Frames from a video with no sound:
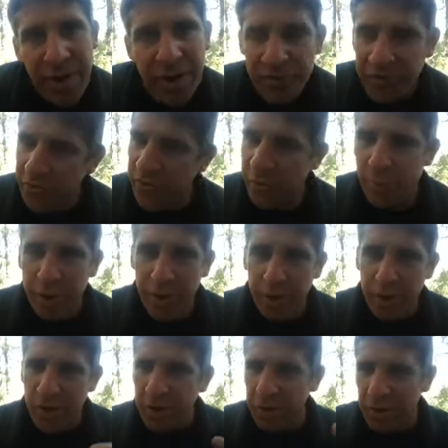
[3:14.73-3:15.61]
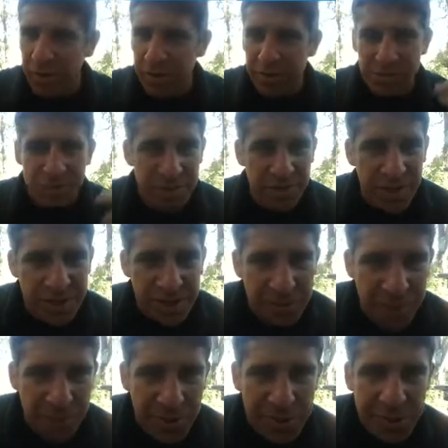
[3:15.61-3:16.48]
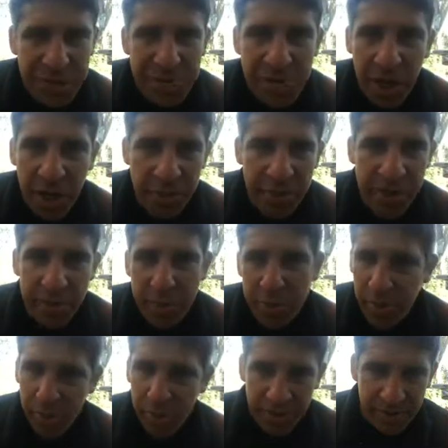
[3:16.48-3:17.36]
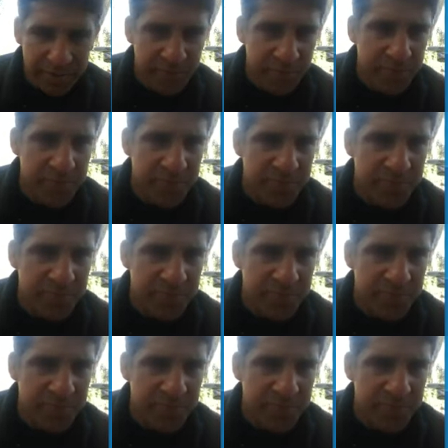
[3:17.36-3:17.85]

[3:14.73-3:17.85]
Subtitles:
just a pair of claws, because that's the most dominant part of them.